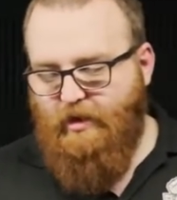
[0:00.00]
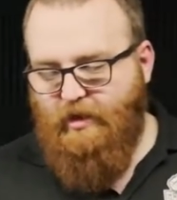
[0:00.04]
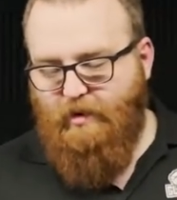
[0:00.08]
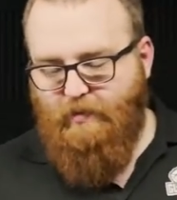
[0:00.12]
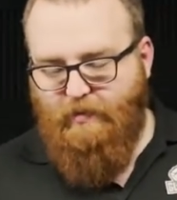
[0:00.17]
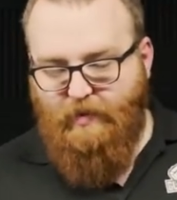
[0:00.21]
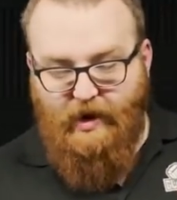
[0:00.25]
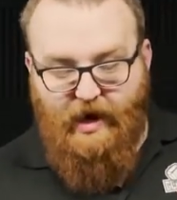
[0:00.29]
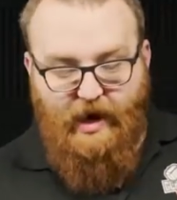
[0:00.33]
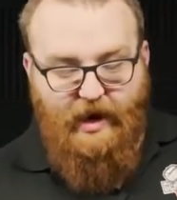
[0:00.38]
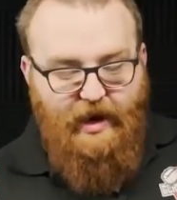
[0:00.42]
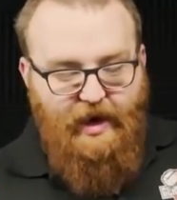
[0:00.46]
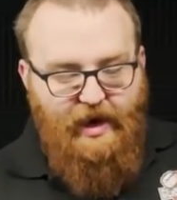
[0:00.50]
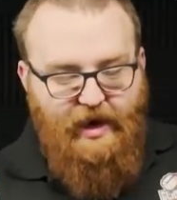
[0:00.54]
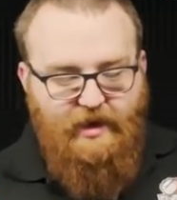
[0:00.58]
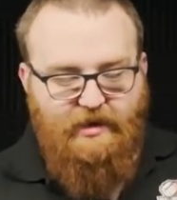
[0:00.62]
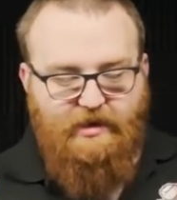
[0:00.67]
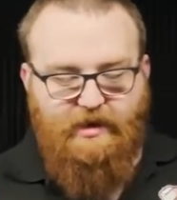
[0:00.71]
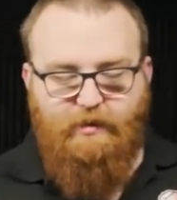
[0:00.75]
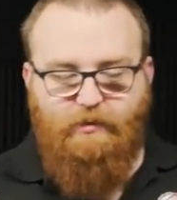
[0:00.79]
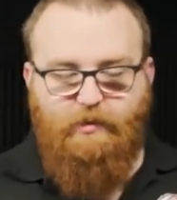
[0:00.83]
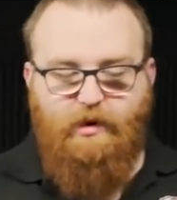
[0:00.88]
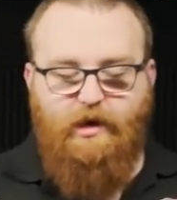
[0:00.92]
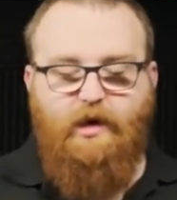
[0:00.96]
The plan is
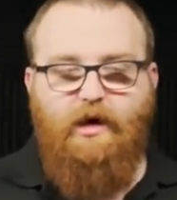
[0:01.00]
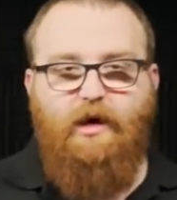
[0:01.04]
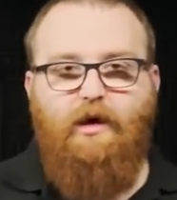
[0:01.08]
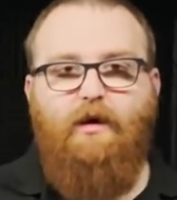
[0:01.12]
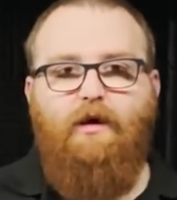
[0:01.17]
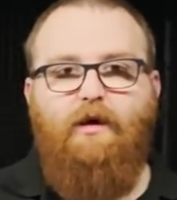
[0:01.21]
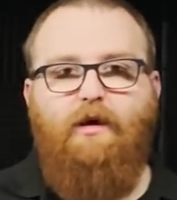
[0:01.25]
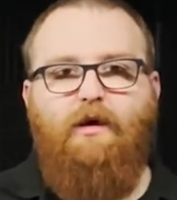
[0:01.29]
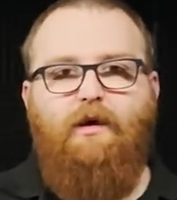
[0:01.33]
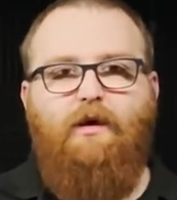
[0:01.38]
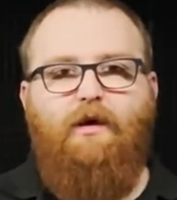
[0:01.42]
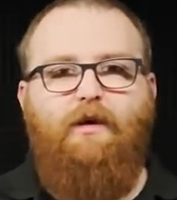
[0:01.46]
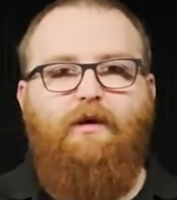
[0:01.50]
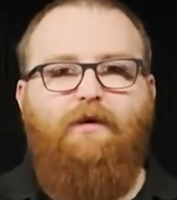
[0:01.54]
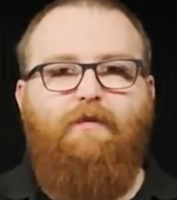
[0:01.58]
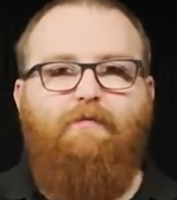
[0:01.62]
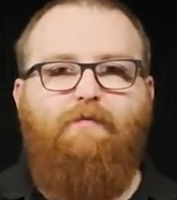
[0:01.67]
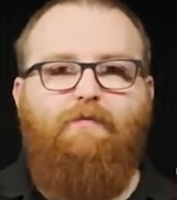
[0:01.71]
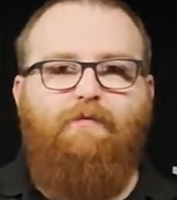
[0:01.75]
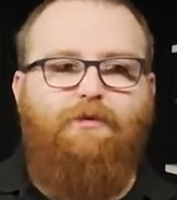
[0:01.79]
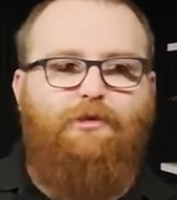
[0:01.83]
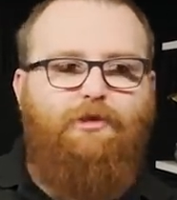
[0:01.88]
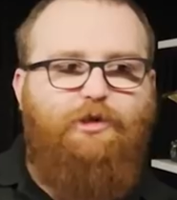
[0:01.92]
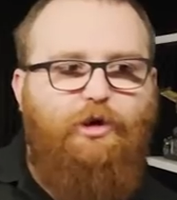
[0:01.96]
I'm going to
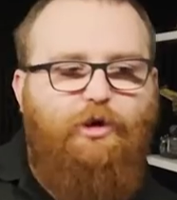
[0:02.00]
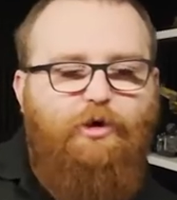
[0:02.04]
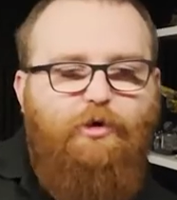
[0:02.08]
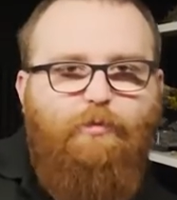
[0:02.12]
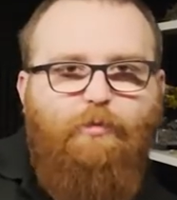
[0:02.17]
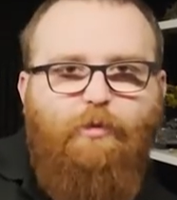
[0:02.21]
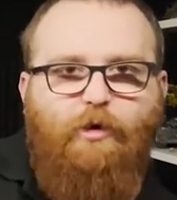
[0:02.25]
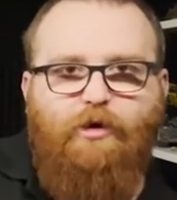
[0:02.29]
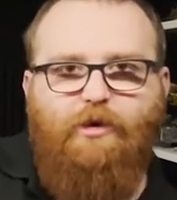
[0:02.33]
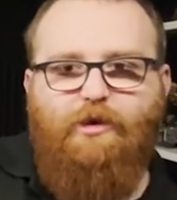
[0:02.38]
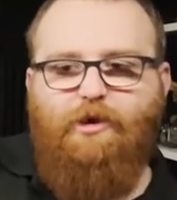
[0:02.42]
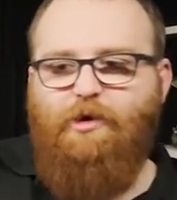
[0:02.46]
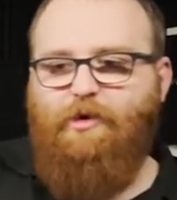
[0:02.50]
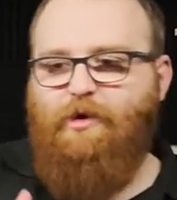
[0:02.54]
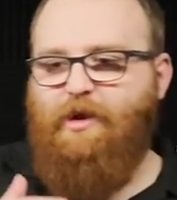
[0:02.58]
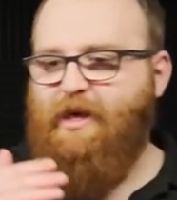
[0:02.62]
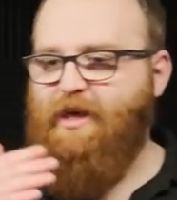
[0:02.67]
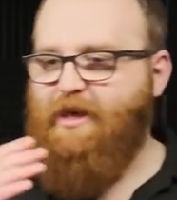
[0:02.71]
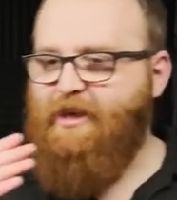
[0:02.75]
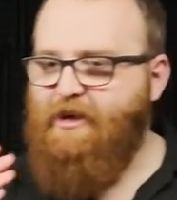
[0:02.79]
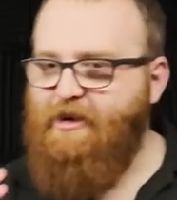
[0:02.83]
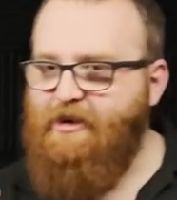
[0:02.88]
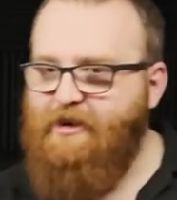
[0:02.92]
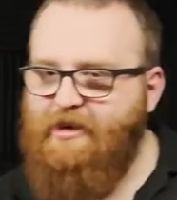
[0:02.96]
do one
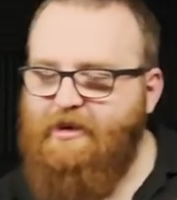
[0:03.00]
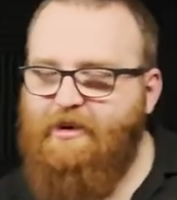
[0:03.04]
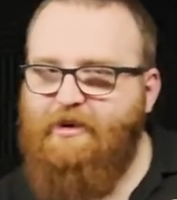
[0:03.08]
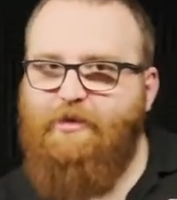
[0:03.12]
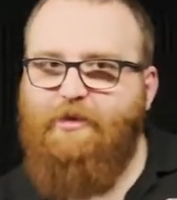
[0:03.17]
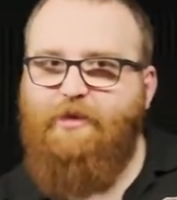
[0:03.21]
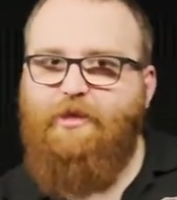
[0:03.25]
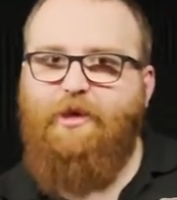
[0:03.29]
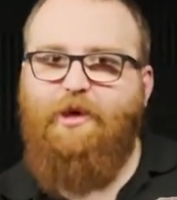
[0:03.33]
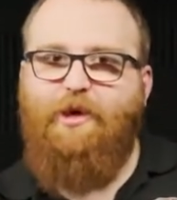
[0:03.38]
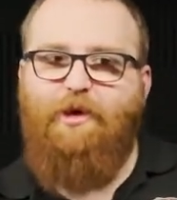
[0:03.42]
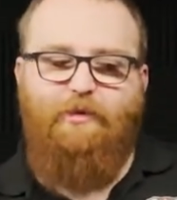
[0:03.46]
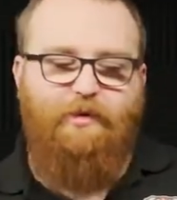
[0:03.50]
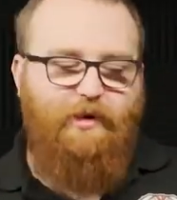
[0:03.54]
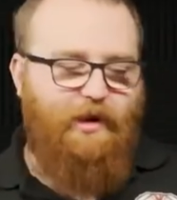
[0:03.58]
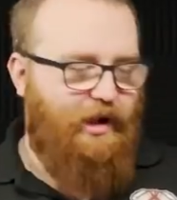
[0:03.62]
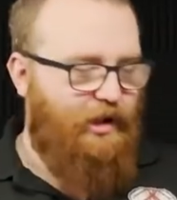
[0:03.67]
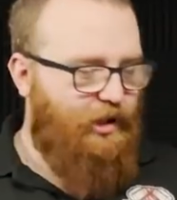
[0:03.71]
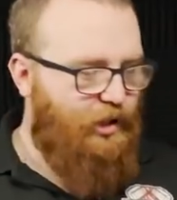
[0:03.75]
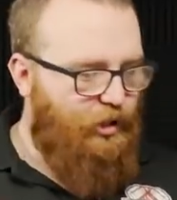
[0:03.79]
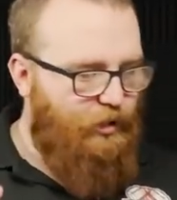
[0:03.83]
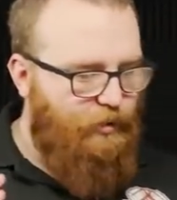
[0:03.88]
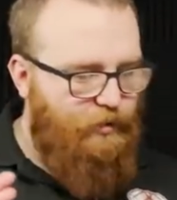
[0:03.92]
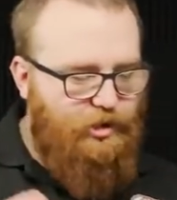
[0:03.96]
unit, Guide another unit,
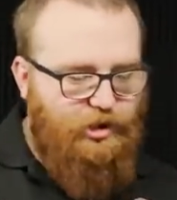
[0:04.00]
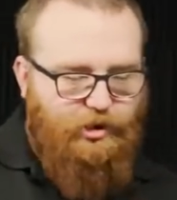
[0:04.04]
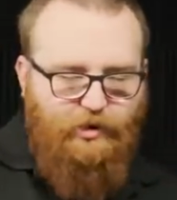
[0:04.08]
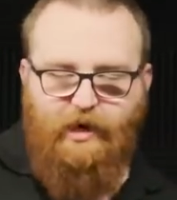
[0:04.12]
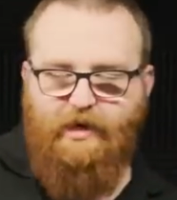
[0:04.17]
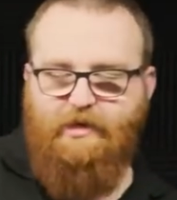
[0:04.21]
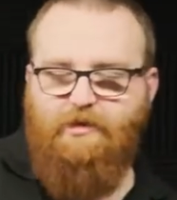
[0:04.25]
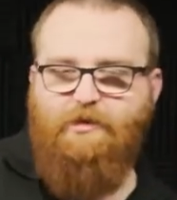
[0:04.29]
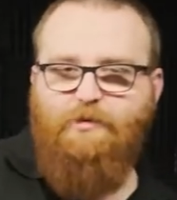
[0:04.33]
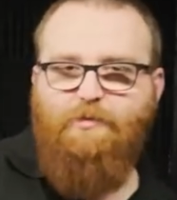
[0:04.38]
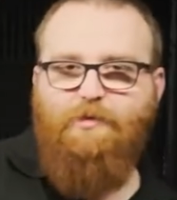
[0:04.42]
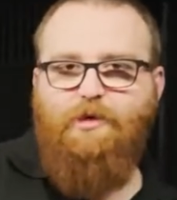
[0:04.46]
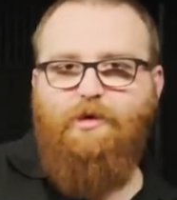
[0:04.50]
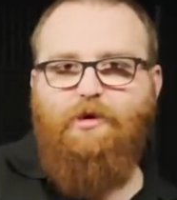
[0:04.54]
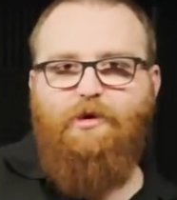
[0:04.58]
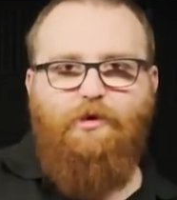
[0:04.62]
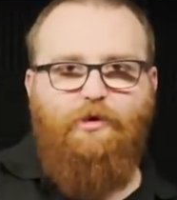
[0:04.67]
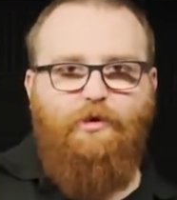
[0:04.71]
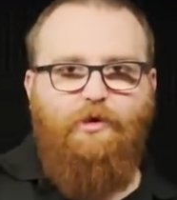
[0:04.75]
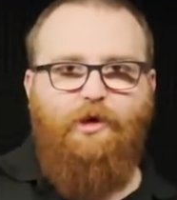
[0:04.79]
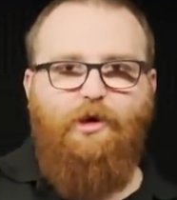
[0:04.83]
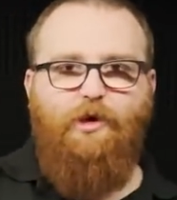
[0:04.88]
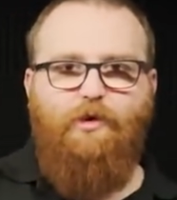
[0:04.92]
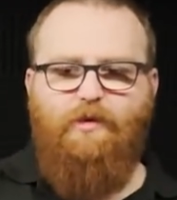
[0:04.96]
use stratagems on
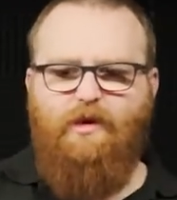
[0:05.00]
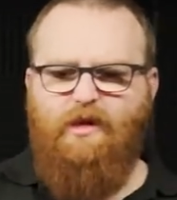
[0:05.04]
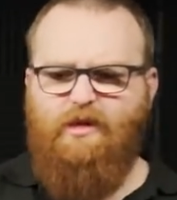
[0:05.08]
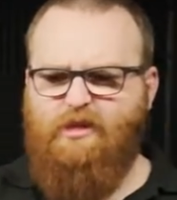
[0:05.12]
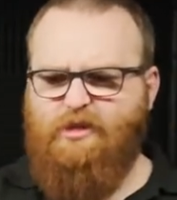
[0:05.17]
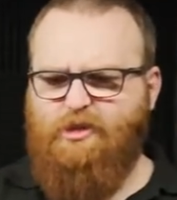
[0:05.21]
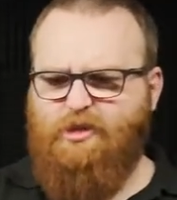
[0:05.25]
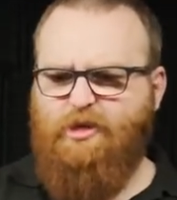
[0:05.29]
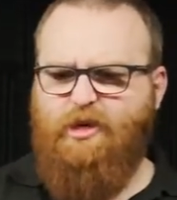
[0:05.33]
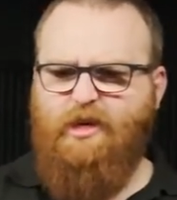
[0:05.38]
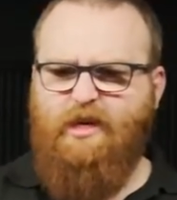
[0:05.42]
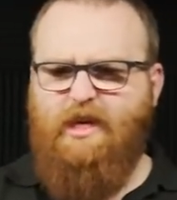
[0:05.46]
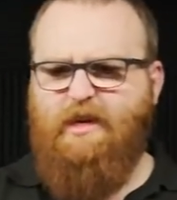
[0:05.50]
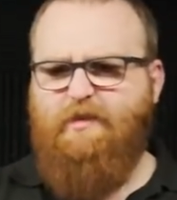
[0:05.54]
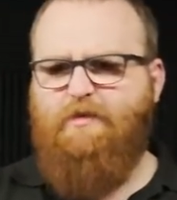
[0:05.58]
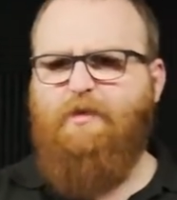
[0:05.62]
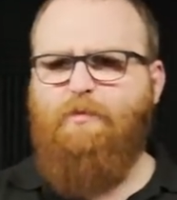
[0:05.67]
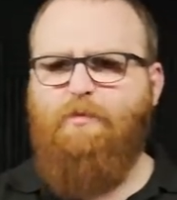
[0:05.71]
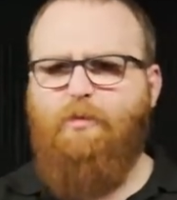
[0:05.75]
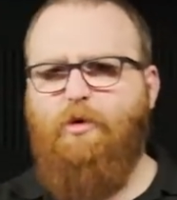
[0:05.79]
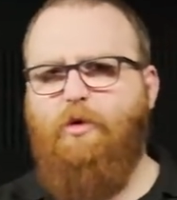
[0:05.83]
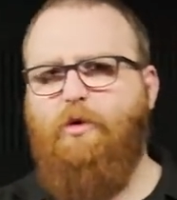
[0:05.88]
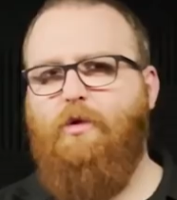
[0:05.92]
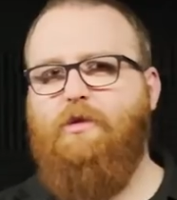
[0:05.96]
another unit to try and give
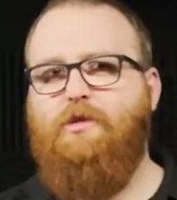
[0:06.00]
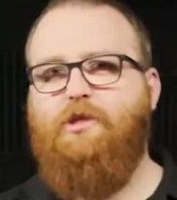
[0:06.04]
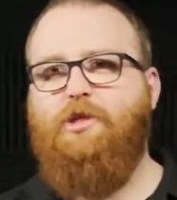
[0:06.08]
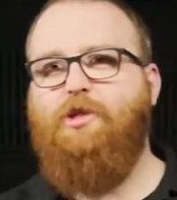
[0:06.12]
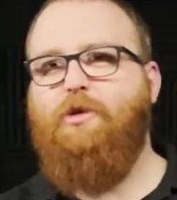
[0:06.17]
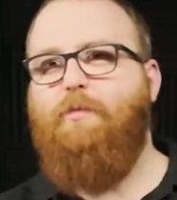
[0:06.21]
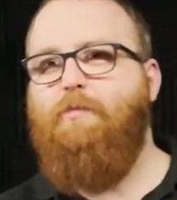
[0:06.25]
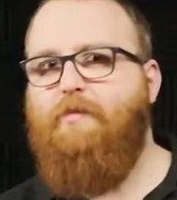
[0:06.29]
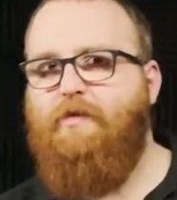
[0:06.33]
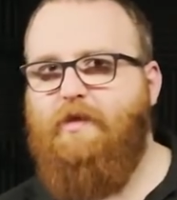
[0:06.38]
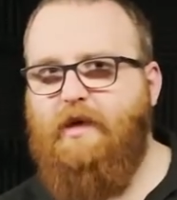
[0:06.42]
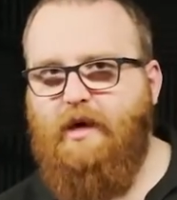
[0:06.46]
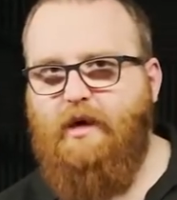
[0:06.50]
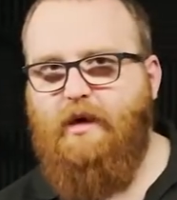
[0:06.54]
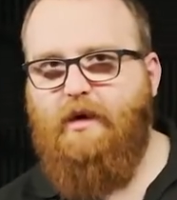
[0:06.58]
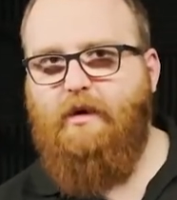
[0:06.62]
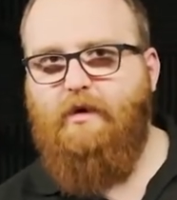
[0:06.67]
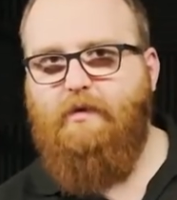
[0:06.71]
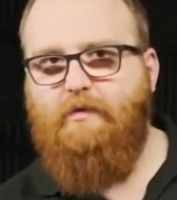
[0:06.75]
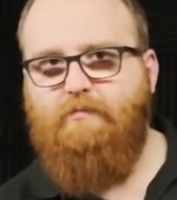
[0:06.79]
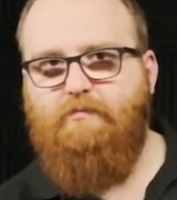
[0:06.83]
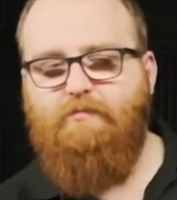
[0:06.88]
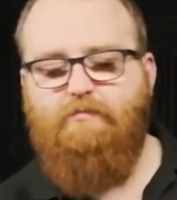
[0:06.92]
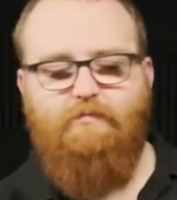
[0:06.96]
them all something.
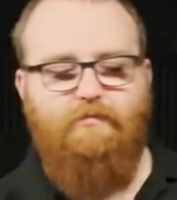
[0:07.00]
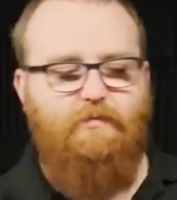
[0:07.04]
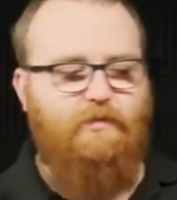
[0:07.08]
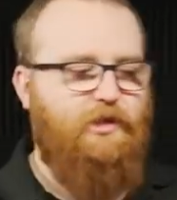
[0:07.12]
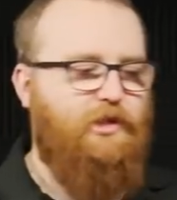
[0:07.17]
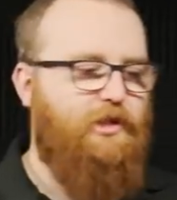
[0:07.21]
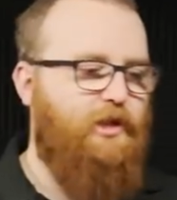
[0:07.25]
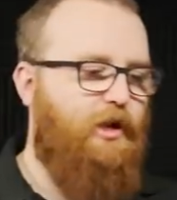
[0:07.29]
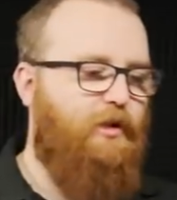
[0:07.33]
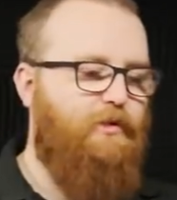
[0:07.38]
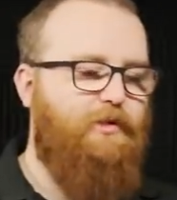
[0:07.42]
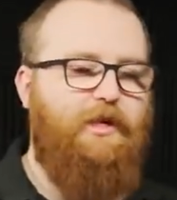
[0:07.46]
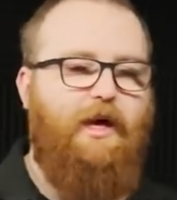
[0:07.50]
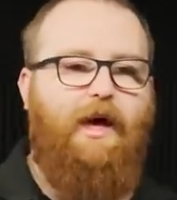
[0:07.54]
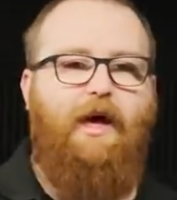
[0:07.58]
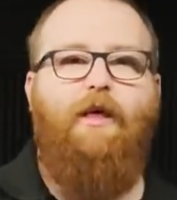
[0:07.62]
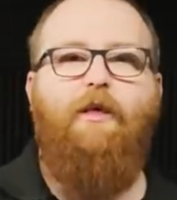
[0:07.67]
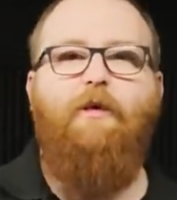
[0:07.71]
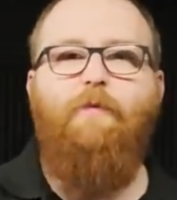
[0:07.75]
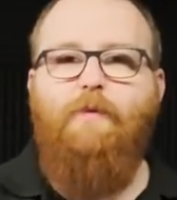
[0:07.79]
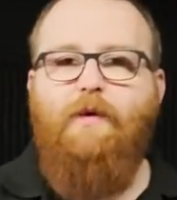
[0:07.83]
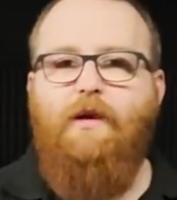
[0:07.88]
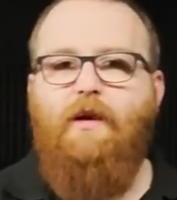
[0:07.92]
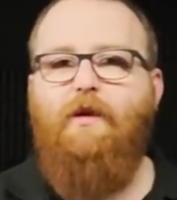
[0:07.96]
So to
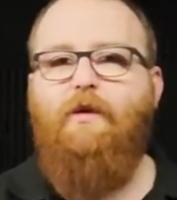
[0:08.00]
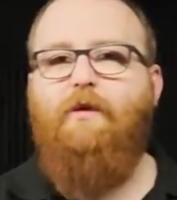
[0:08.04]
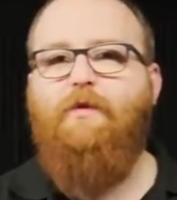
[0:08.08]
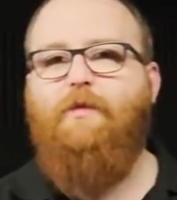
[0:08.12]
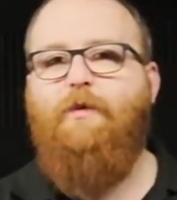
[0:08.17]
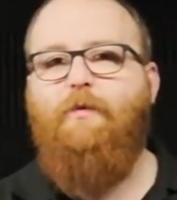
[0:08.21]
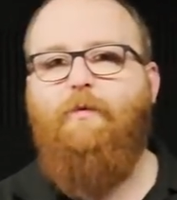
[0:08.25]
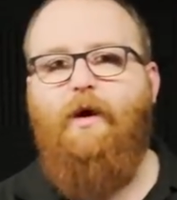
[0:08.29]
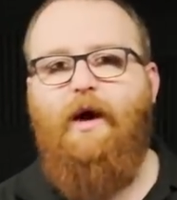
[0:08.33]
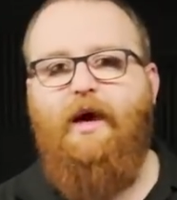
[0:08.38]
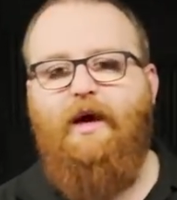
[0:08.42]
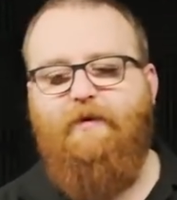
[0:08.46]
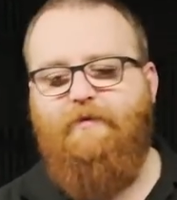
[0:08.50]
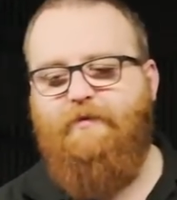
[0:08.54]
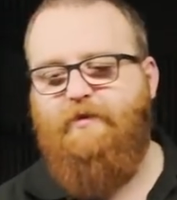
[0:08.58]
help it along the way.